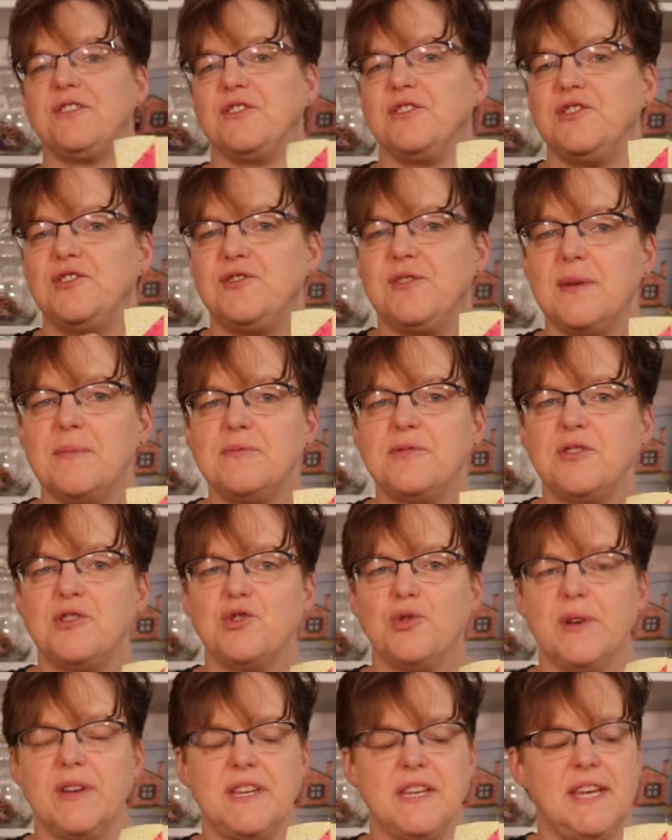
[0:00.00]
our strips are
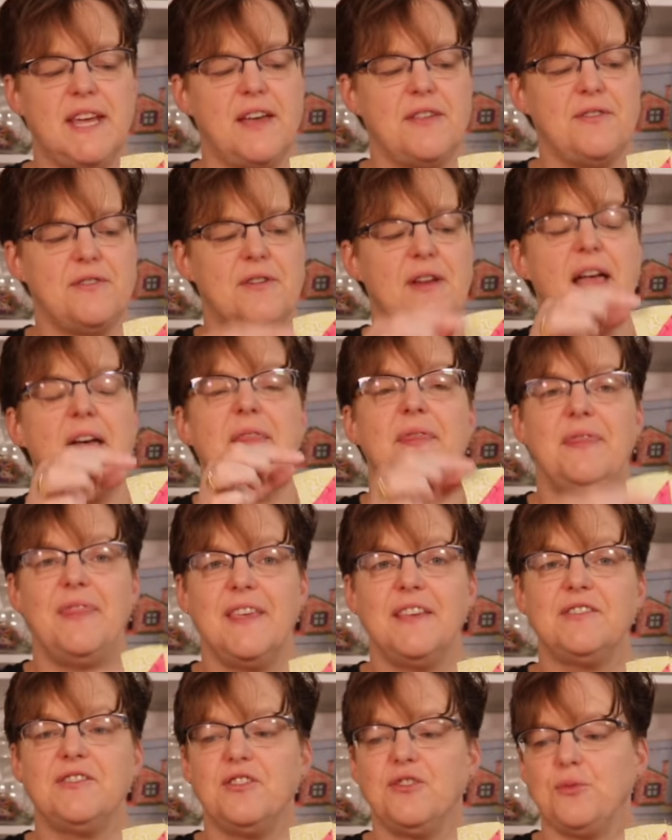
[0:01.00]
joined together,
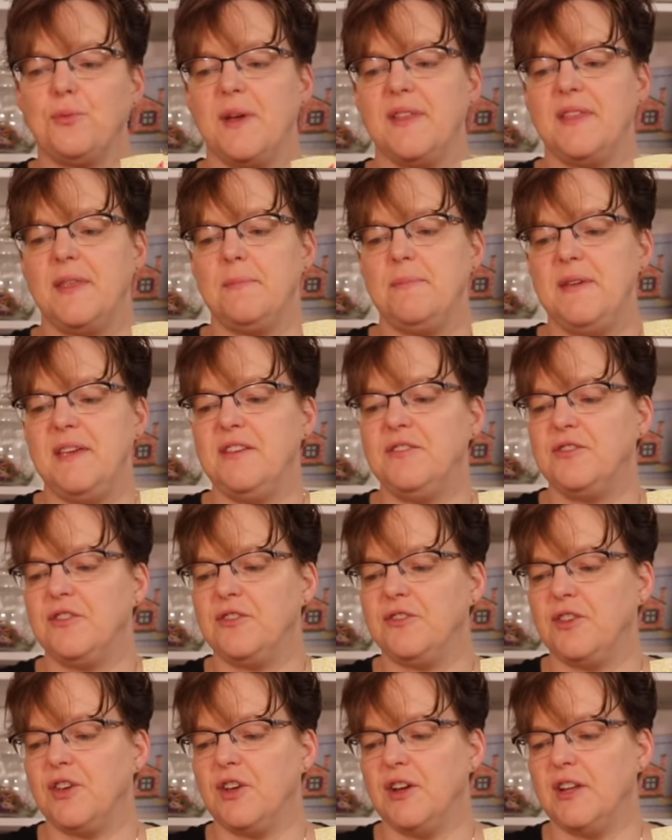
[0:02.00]
this is what the piece
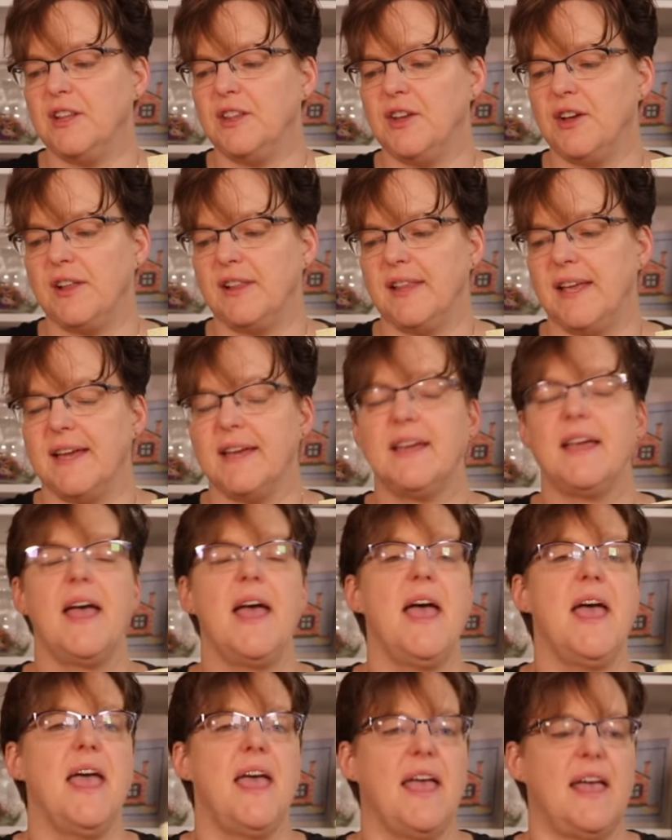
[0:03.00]
is going to look like.
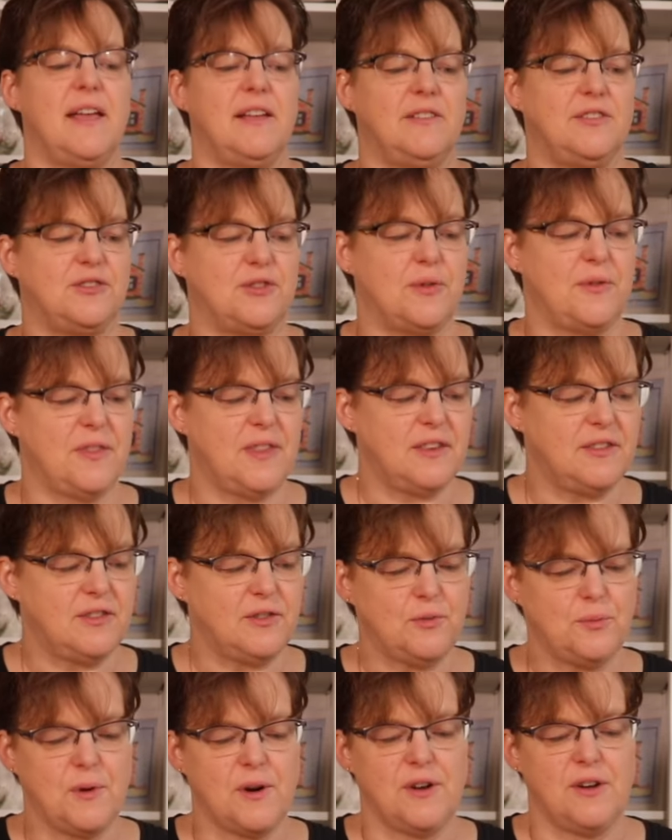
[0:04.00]
And so this
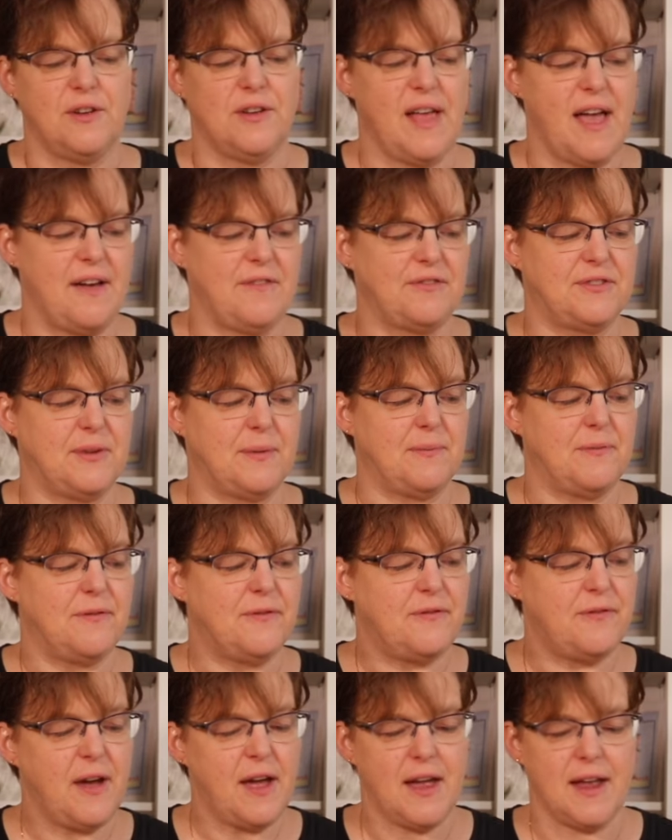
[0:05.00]
is where you'll have some
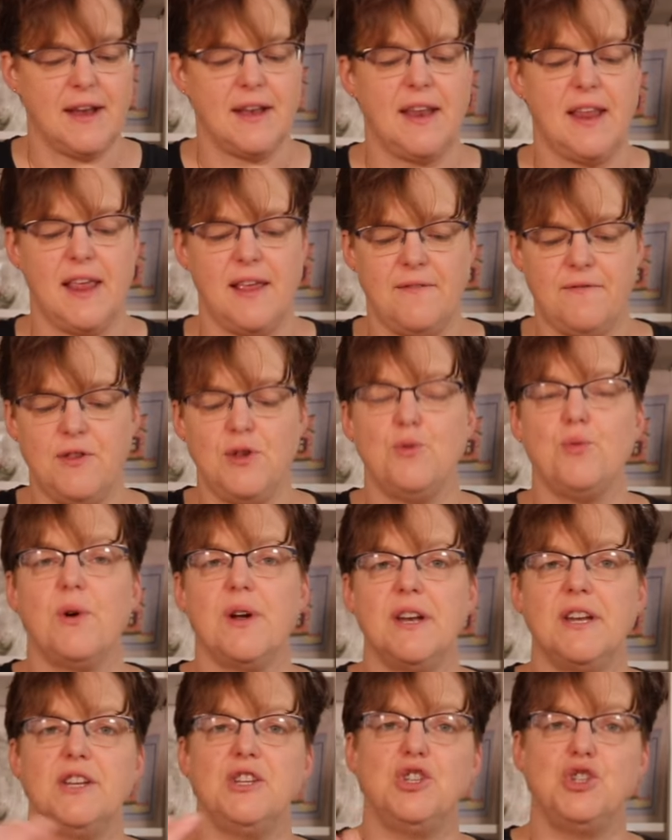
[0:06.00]
fun if you
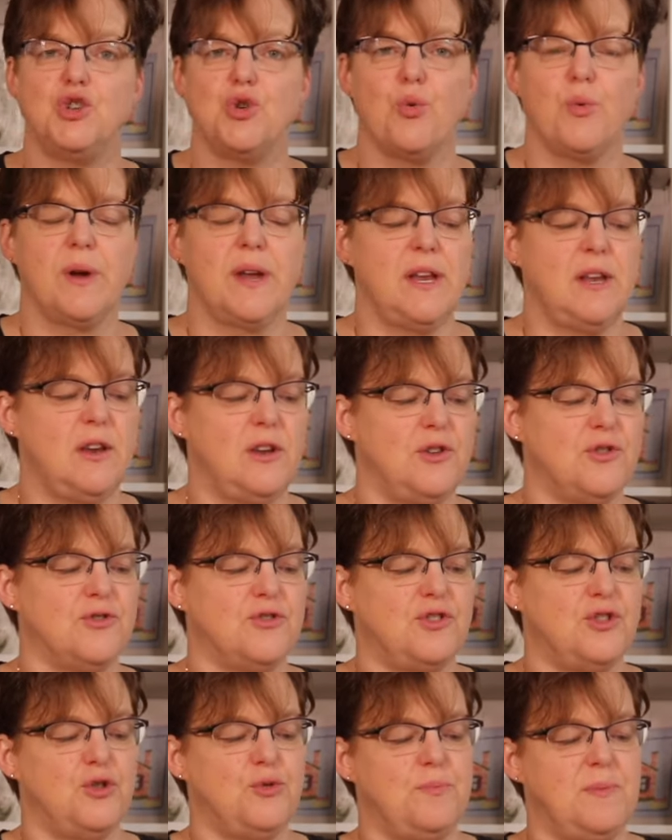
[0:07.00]
want to join your
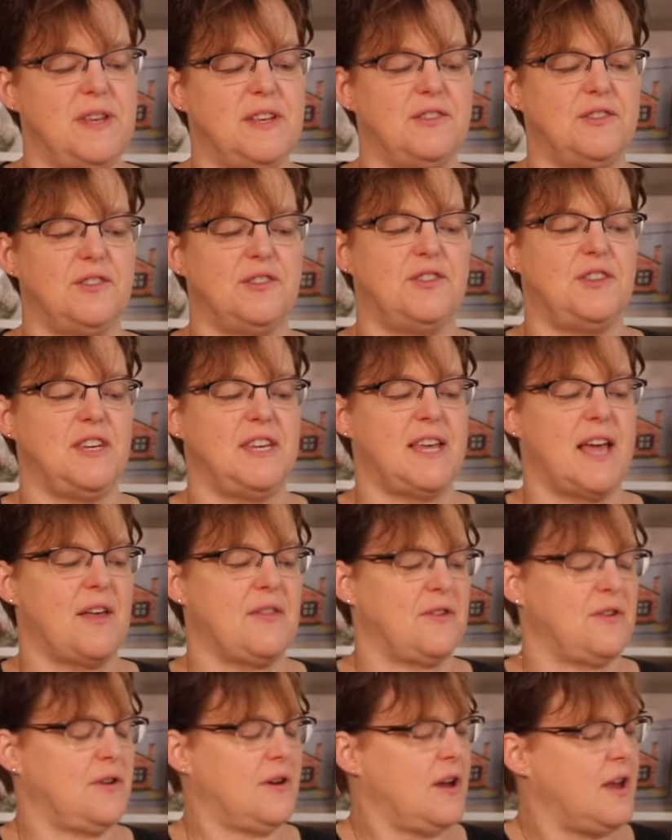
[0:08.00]
two pieces
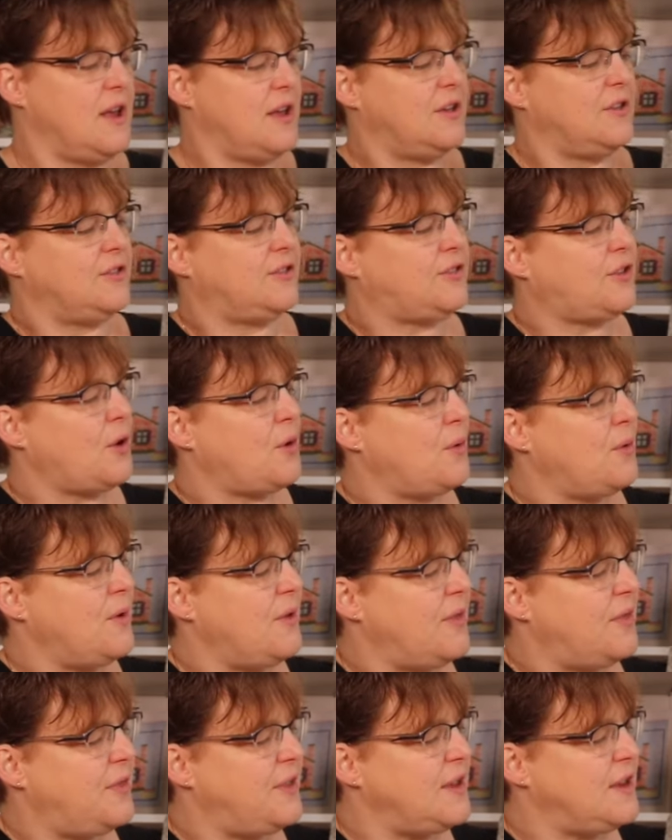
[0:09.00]
together.
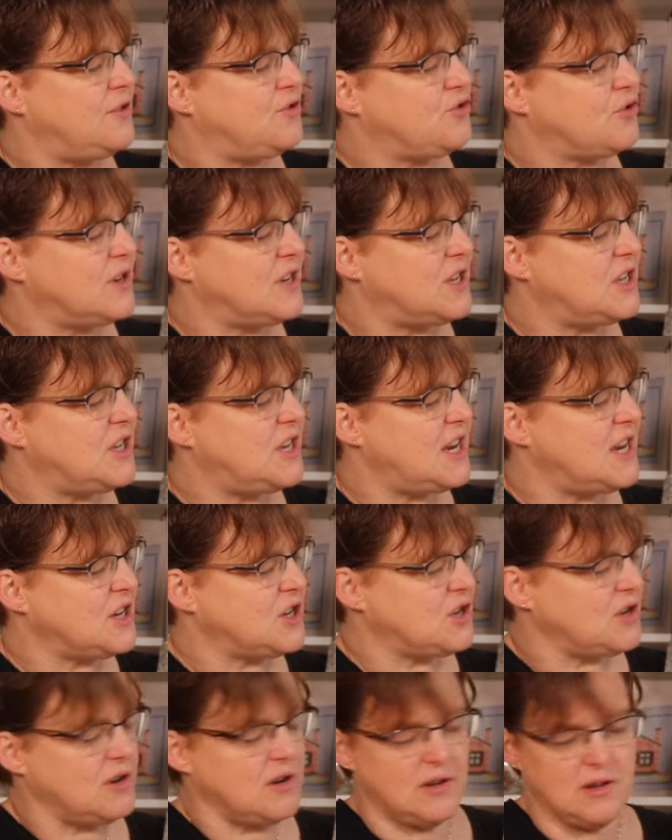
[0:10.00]
So the
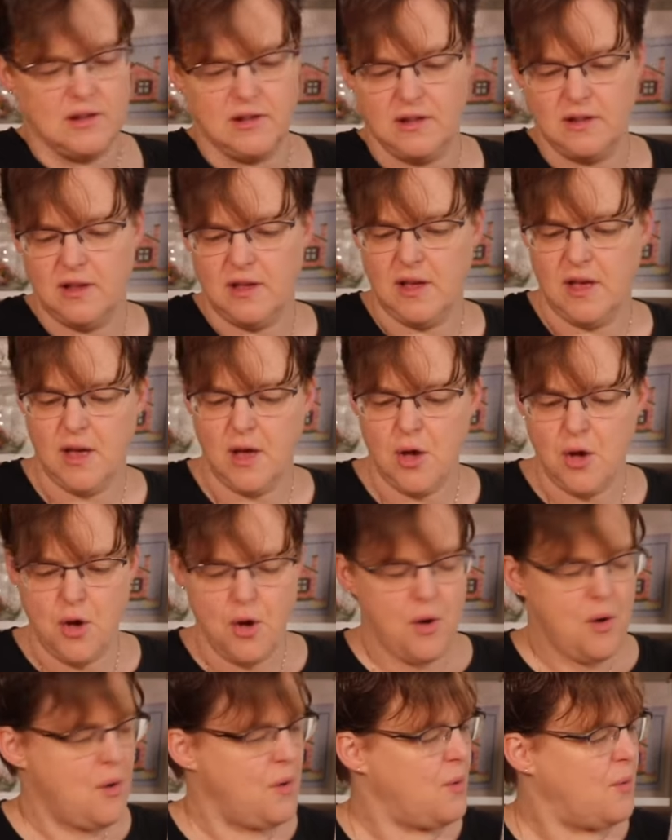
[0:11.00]
traditional
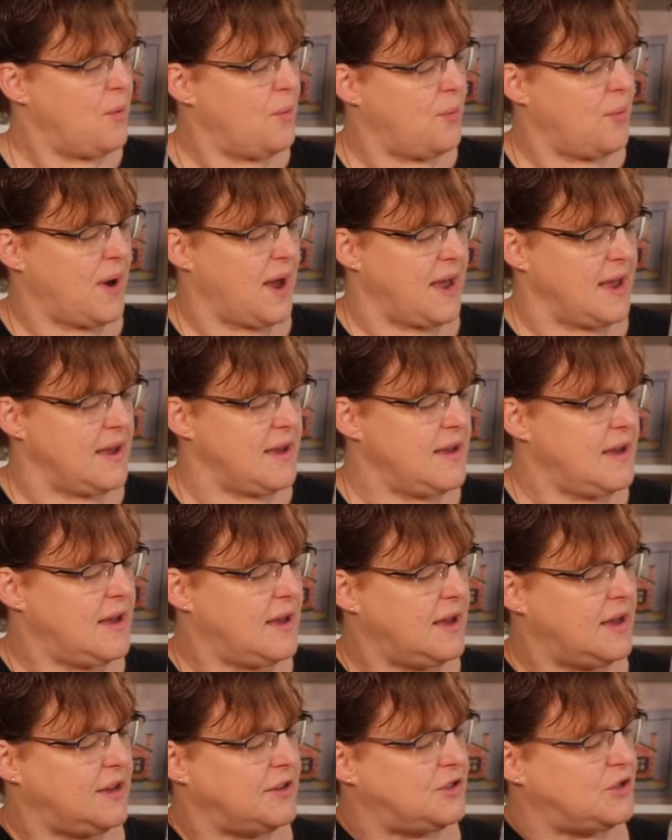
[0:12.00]
way
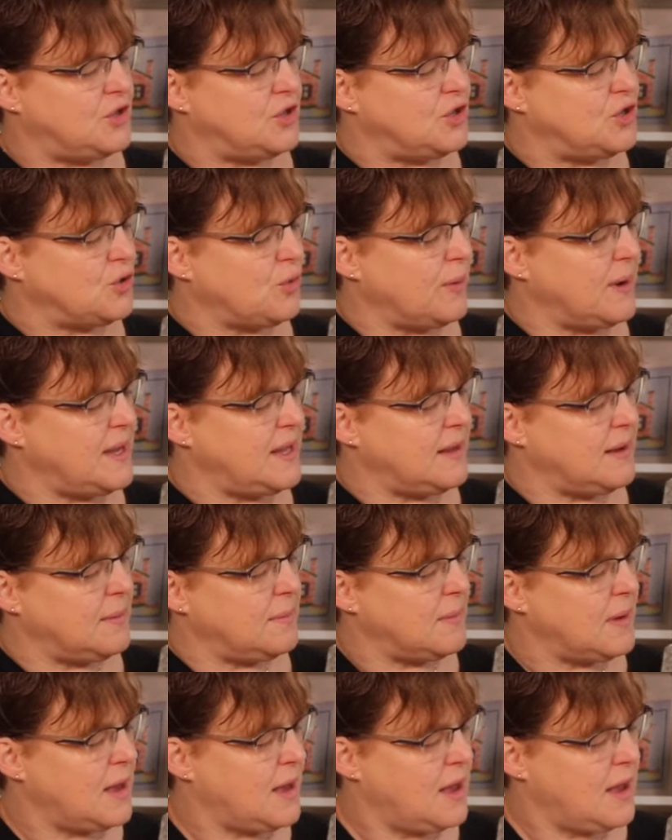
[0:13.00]
is to join
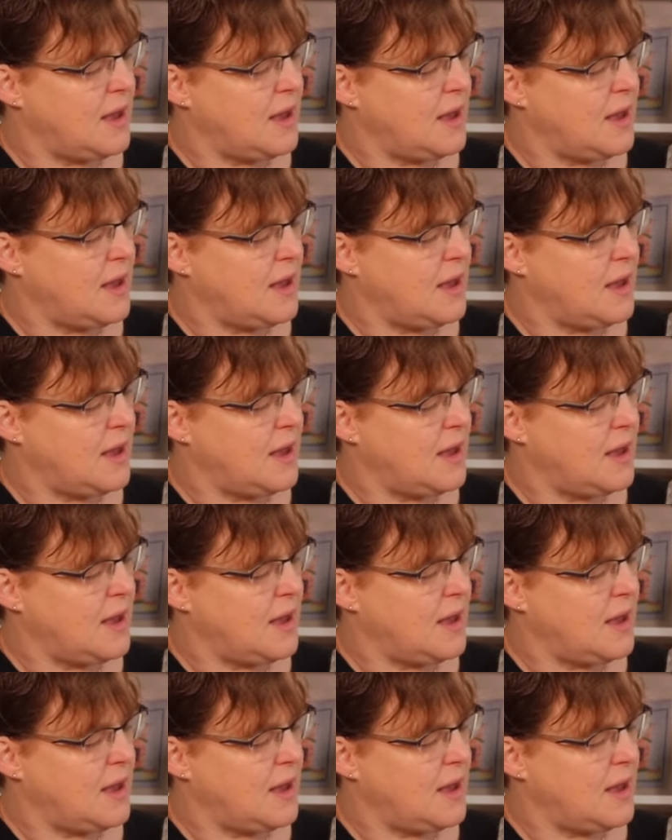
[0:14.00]
them